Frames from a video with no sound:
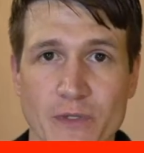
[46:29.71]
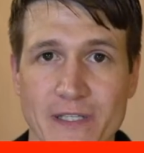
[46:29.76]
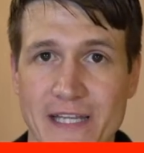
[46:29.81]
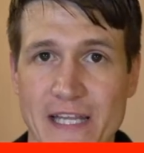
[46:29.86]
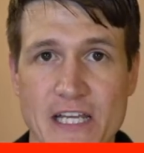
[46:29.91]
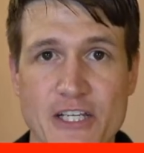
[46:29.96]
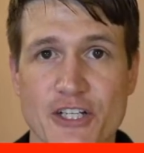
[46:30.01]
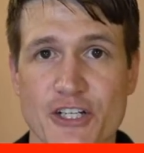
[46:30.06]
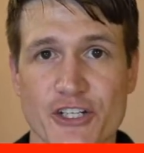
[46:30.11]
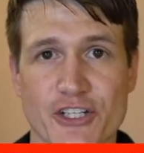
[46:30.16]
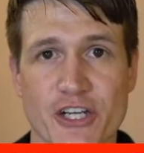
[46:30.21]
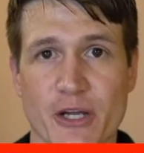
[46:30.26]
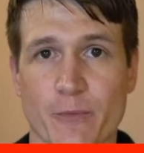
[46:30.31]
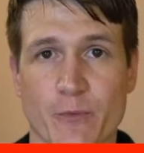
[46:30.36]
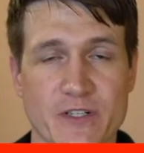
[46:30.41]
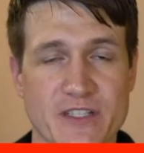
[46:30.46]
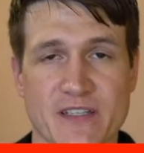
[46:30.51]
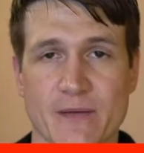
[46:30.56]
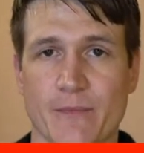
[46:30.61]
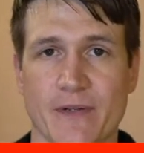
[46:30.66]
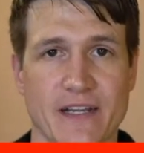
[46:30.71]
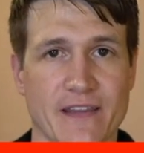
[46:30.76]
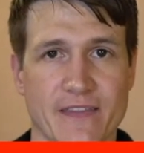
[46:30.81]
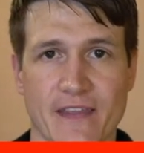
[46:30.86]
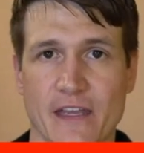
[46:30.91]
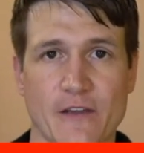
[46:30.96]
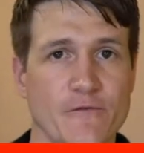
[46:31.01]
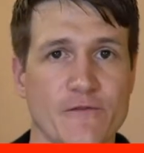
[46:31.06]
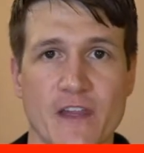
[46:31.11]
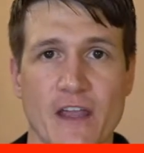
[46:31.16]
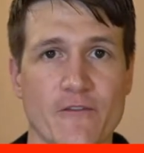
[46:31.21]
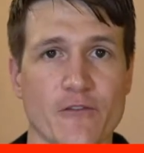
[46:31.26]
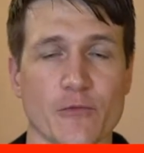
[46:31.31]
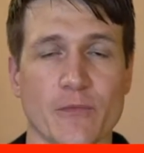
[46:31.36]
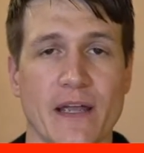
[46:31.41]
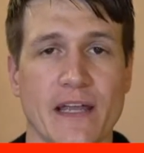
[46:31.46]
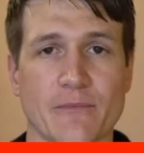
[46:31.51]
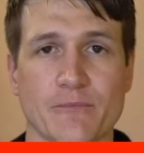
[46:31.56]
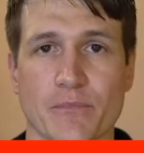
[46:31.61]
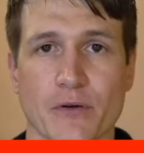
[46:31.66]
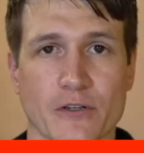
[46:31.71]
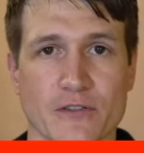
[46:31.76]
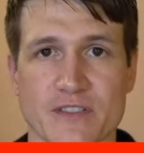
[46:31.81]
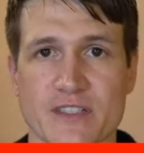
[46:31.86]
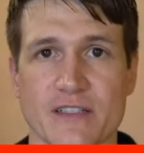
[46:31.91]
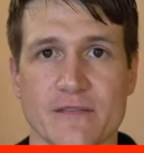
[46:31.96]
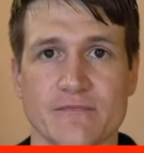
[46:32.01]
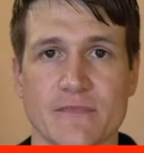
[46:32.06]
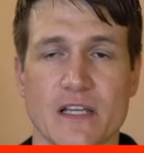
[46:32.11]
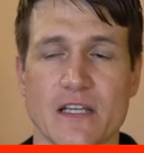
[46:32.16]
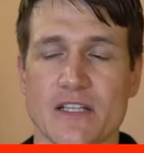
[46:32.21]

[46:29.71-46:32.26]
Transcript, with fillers: relationship with somebody that you've never met in person.